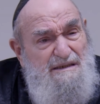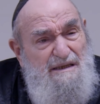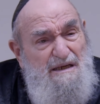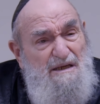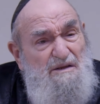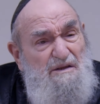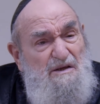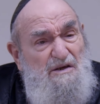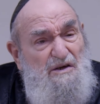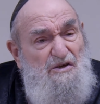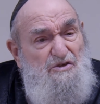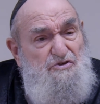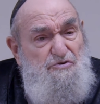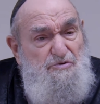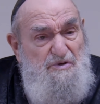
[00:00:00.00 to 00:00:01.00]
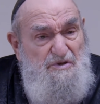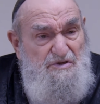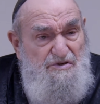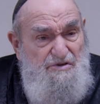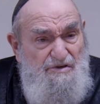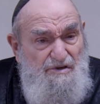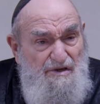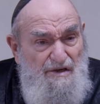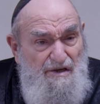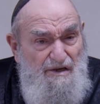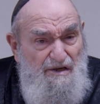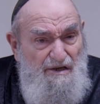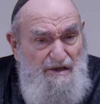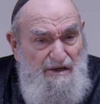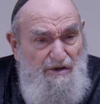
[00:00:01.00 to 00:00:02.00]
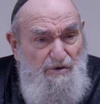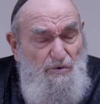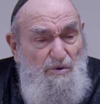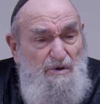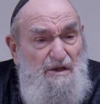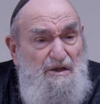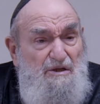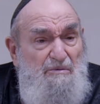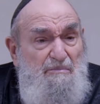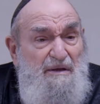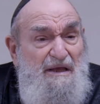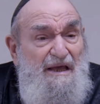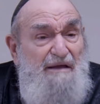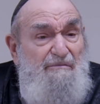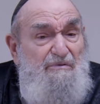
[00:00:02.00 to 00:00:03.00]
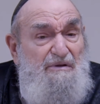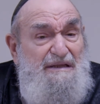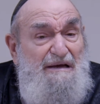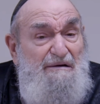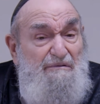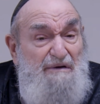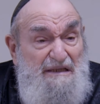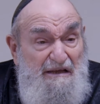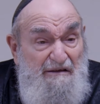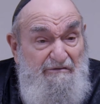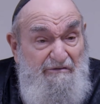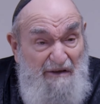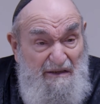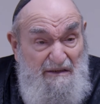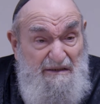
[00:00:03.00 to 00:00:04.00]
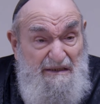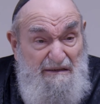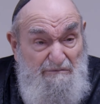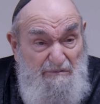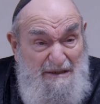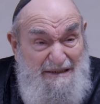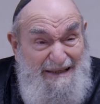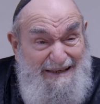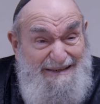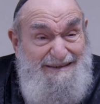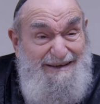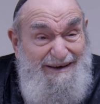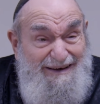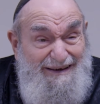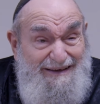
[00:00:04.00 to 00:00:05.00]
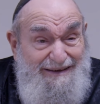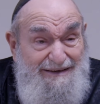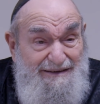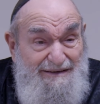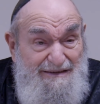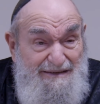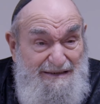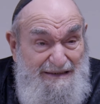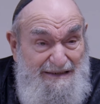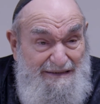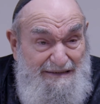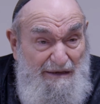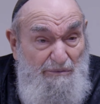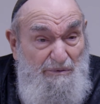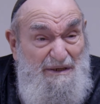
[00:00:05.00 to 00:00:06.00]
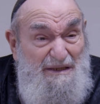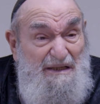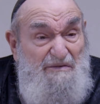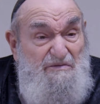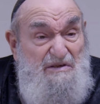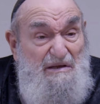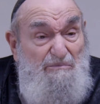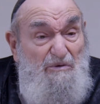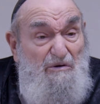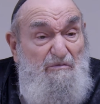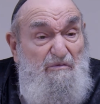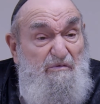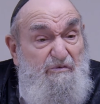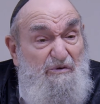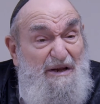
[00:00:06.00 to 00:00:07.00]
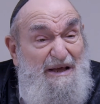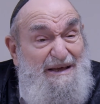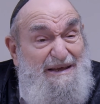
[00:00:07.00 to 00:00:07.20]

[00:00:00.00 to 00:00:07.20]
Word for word: in other countries in order to be able that when they felt that when they die, they want to leave something over for their